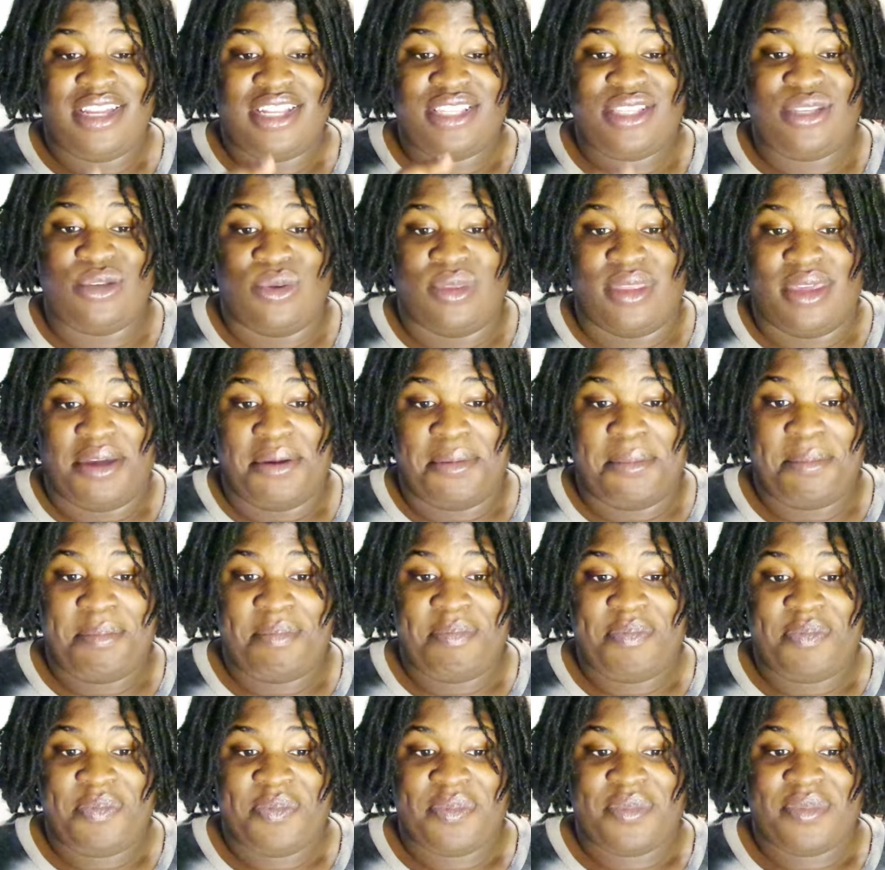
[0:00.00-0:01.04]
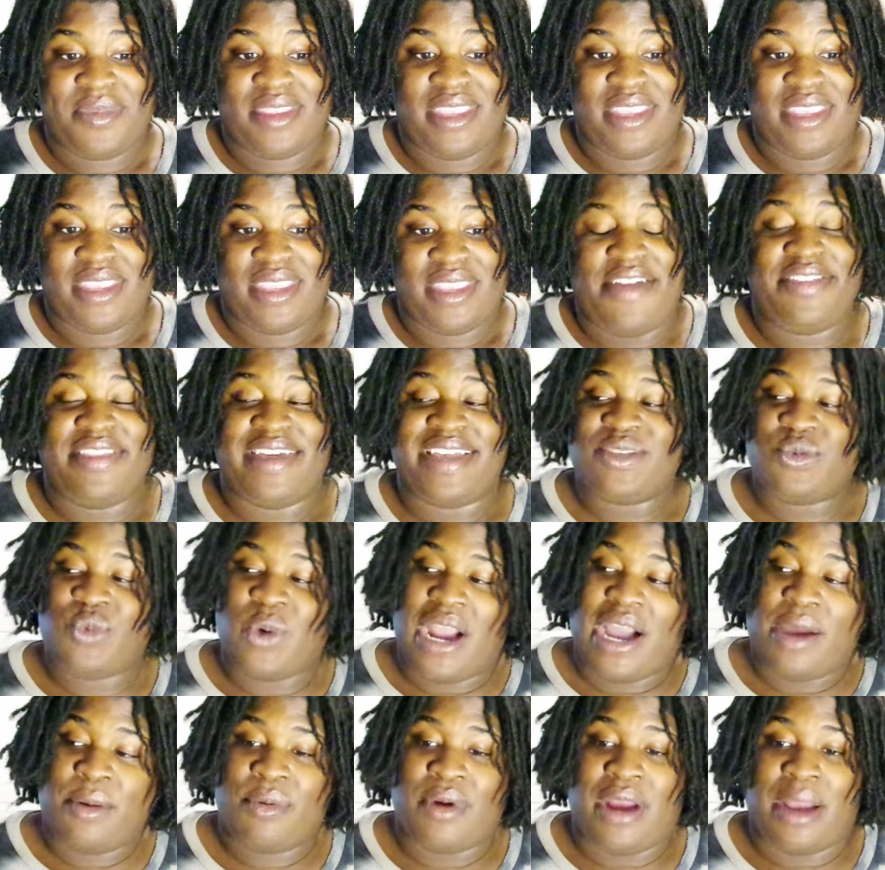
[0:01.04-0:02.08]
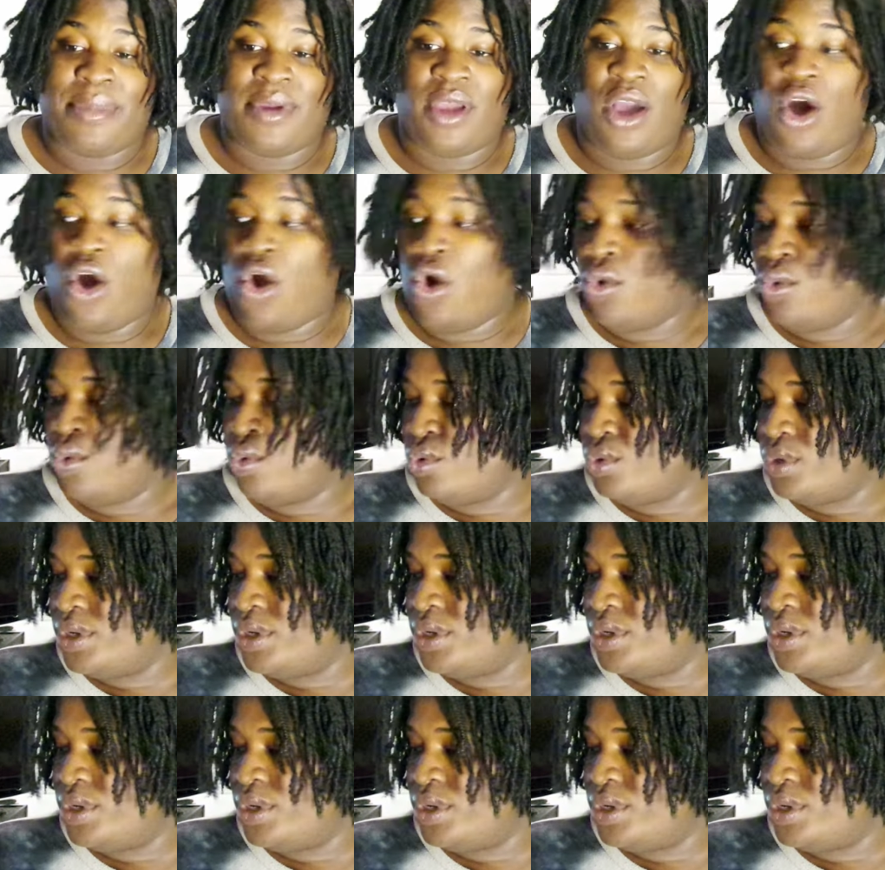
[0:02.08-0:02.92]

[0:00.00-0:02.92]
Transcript: to them. I think that's where I'd probably hold